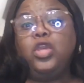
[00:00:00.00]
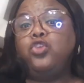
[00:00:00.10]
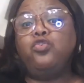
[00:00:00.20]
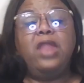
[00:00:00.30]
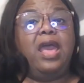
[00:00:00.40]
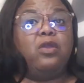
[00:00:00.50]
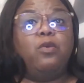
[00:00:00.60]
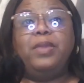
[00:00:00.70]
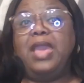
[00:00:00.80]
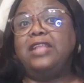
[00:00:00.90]
You're not
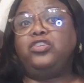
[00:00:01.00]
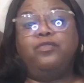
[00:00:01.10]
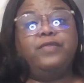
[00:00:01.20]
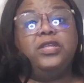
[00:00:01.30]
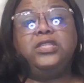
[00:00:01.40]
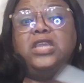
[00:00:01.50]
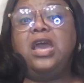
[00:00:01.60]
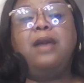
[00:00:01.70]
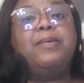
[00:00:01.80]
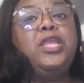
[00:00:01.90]
gonna be at your real
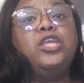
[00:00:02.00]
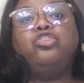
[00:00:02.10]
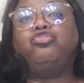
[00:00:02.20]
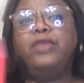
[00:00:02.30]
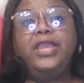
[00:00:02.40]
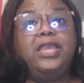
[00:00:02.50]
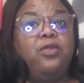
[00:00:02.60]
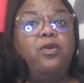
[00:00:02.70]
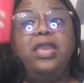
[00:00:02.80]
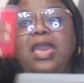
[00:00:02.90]
job drinking
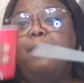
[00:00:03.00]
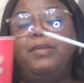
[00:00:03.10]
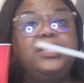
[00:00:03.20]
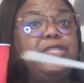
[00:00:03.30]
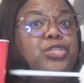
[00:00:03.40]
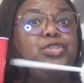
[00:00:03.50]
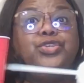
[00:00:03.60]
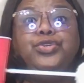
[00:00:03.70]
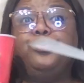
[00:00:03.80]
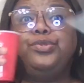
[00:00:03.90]
on camera. This is
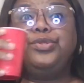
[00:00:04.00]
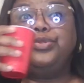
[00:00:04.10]
juice.